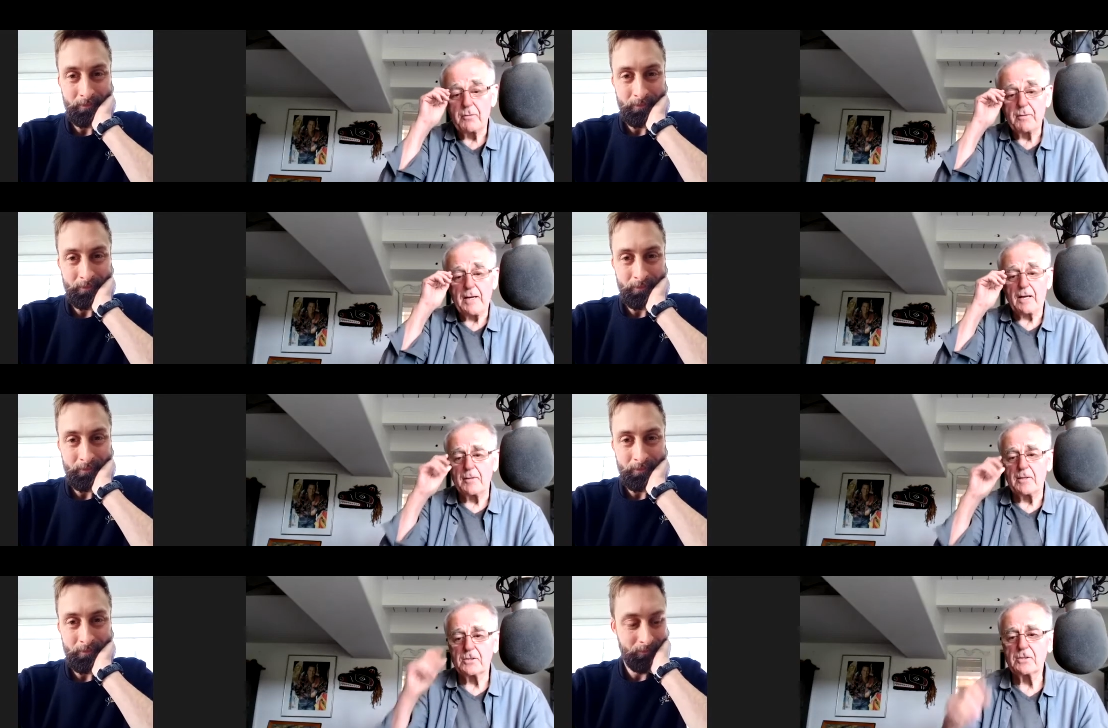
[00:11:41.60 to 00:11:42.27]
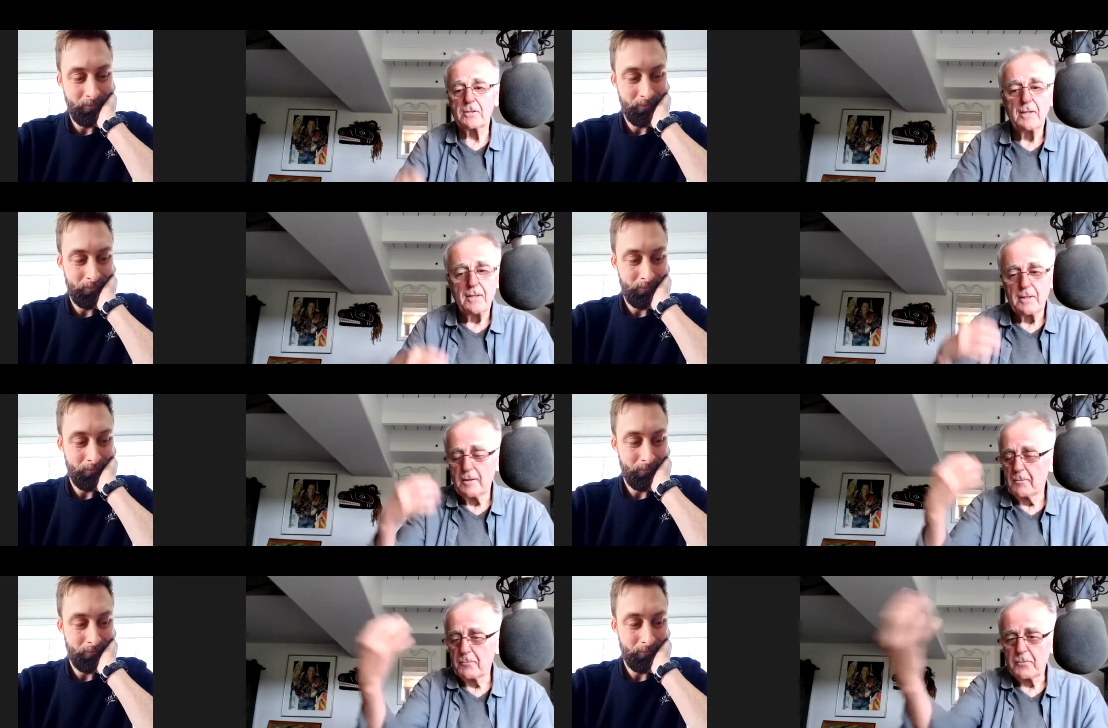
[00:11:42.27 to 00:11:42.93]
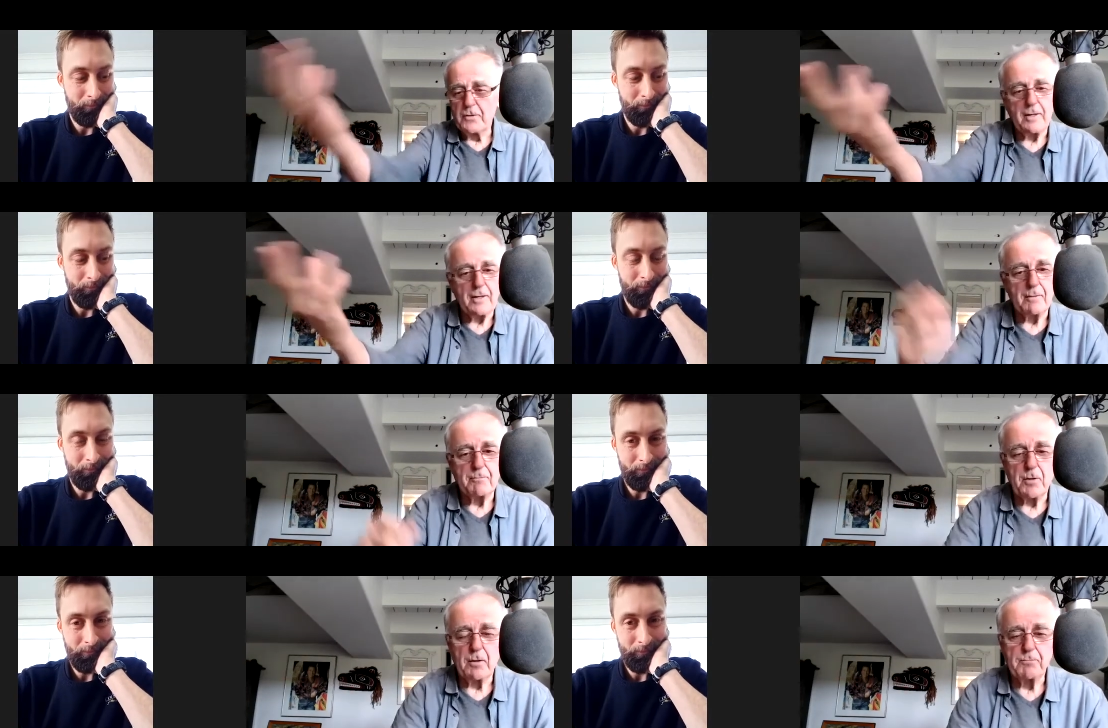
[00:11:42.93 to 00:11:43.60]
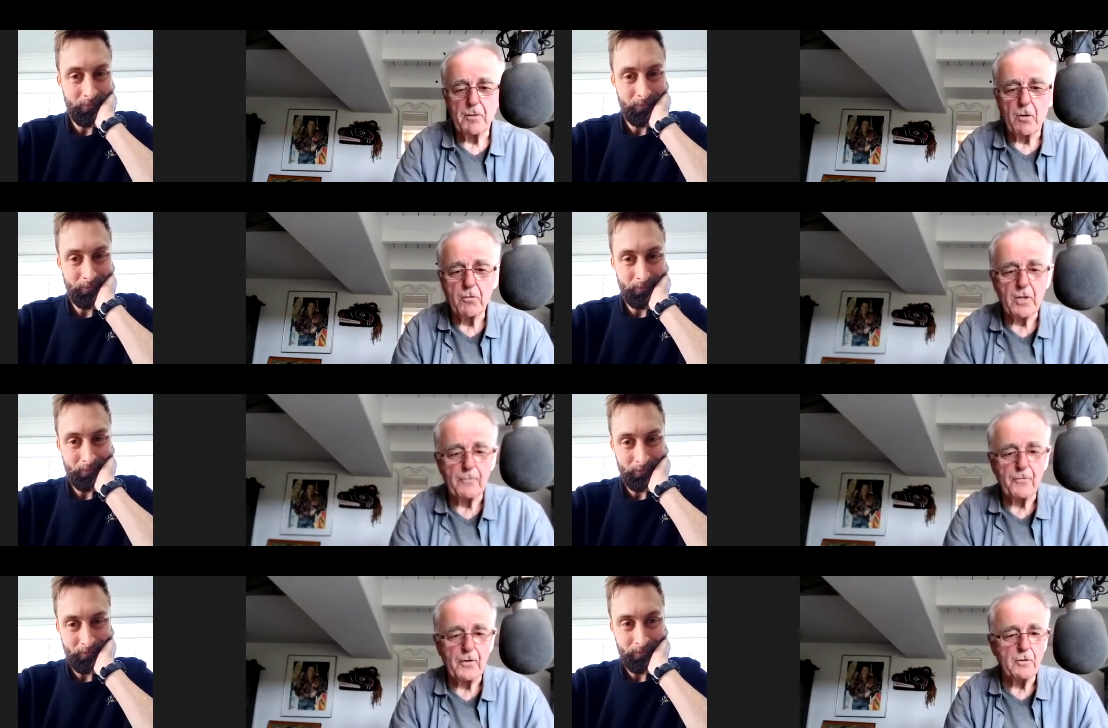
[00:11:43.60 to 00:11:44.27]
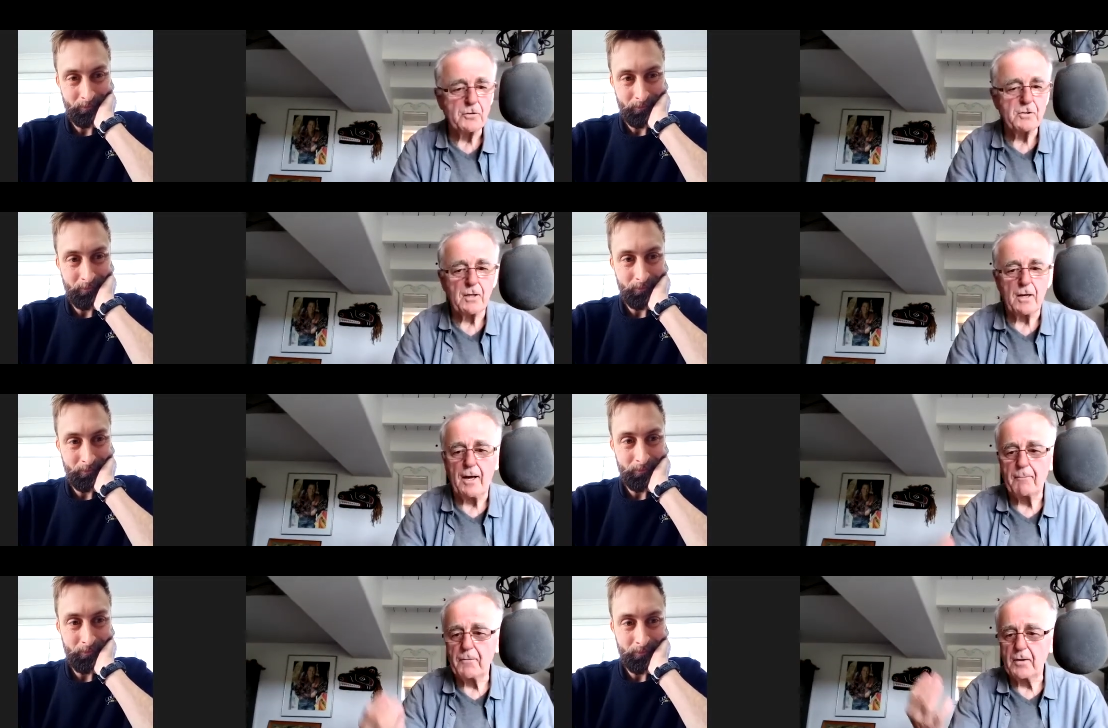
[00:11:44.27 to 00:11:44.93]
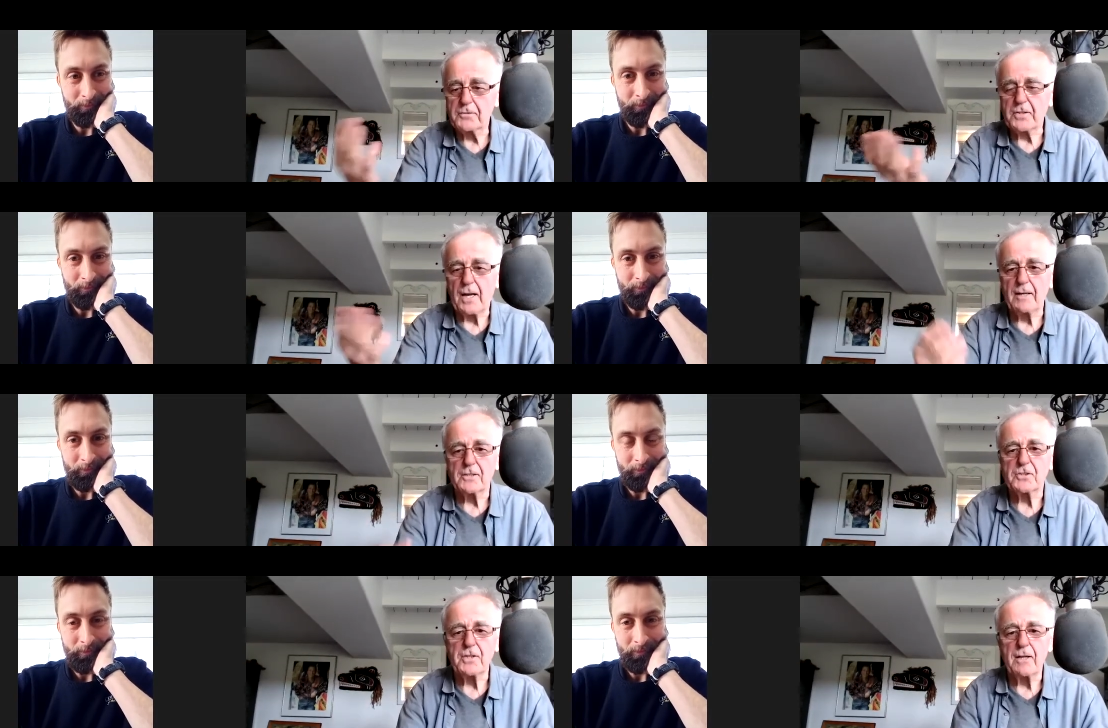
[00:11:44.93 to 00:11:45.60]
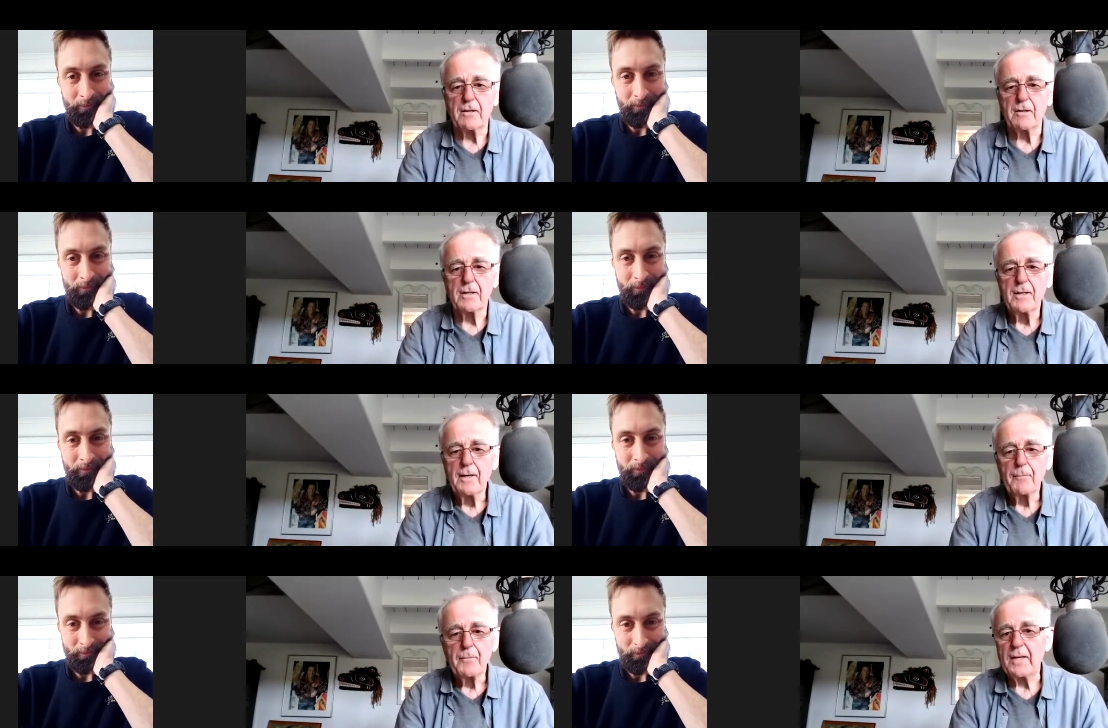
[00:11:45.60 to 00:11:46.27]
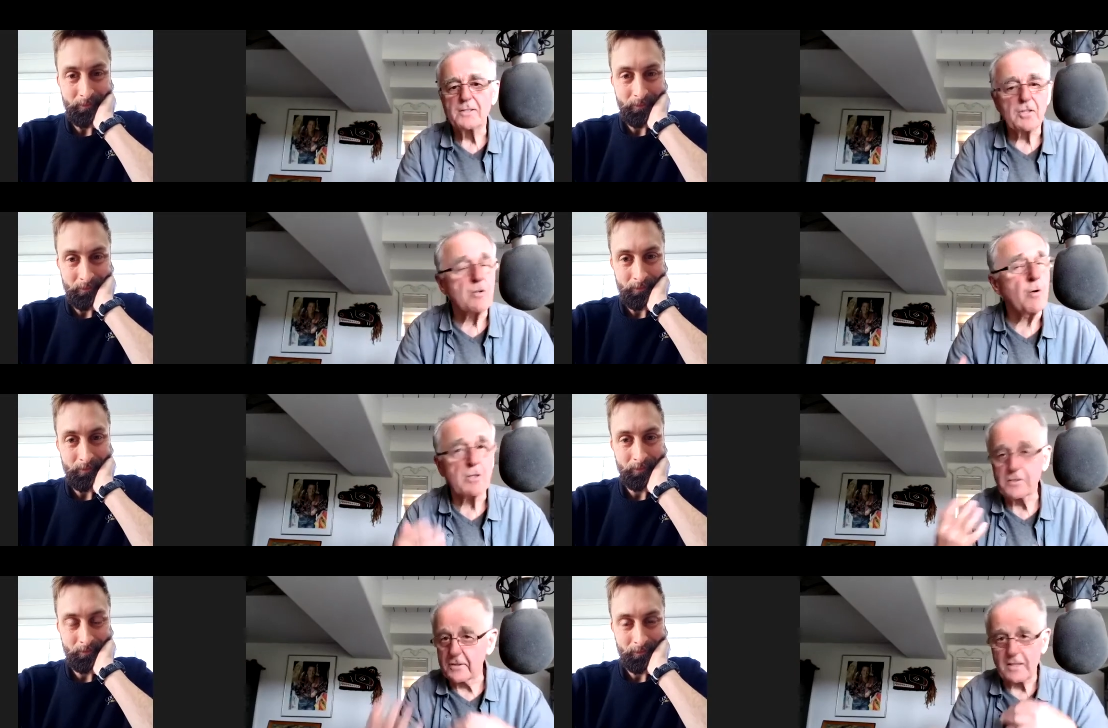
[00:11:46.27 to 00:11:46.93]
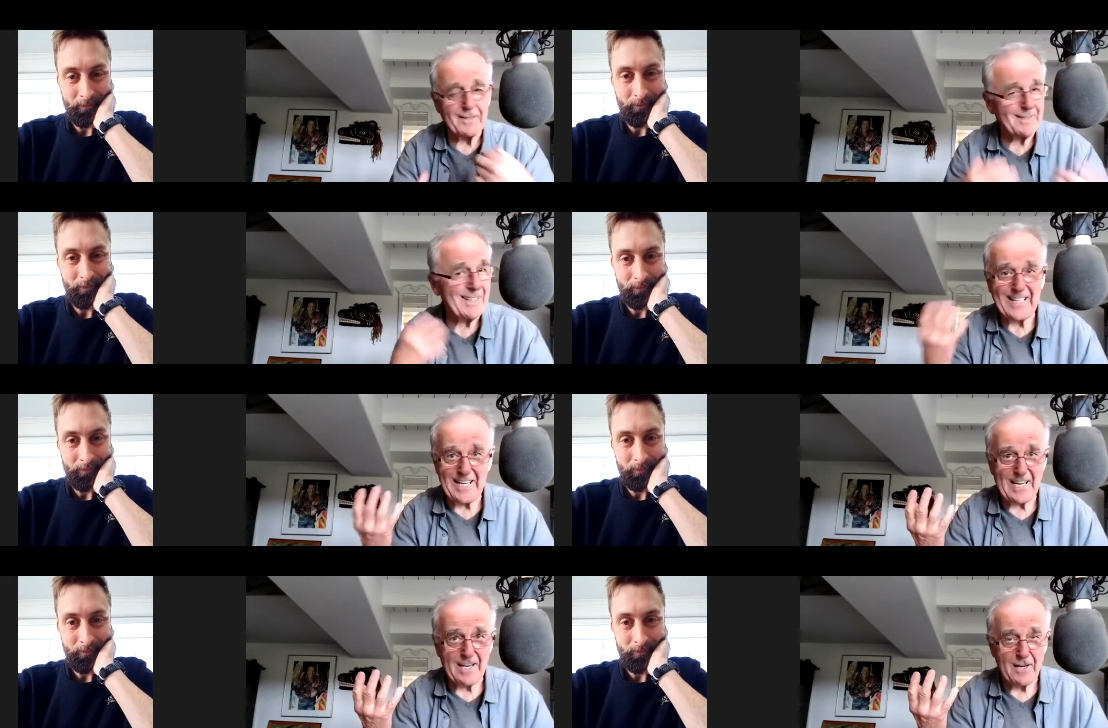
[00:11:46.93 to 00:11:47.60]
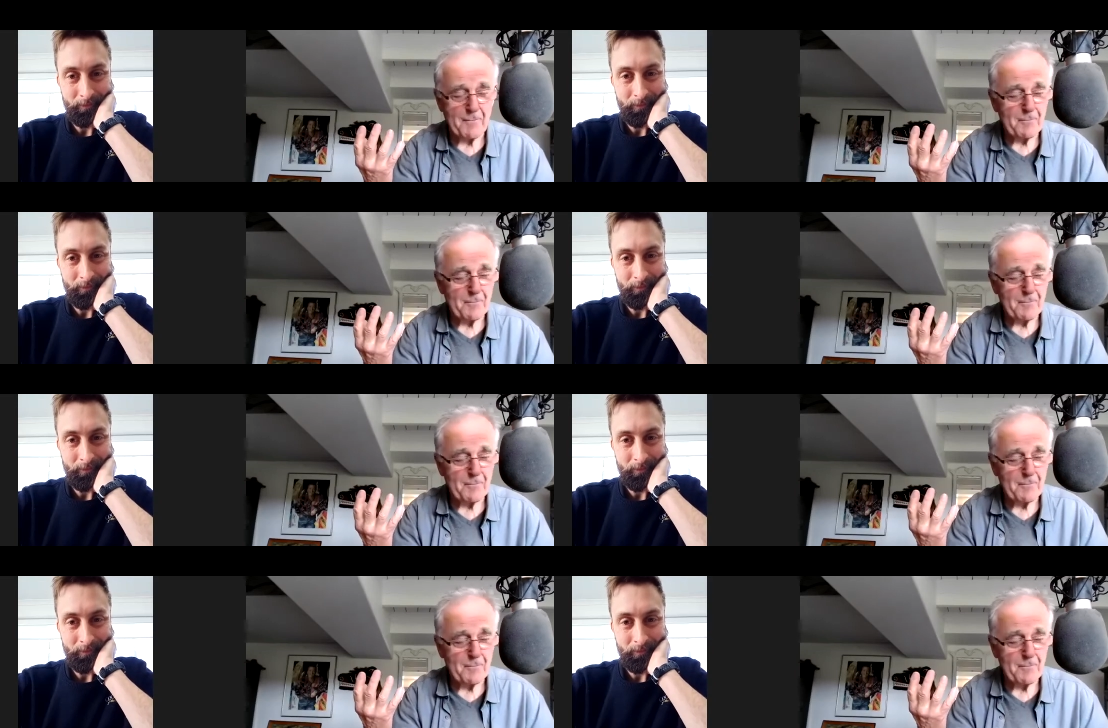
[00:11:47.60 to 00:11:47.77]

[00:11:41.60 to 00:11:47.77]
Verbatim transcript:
Speaker 1: elements, the uh, oak infused and the stainless steel, is of course the, the key.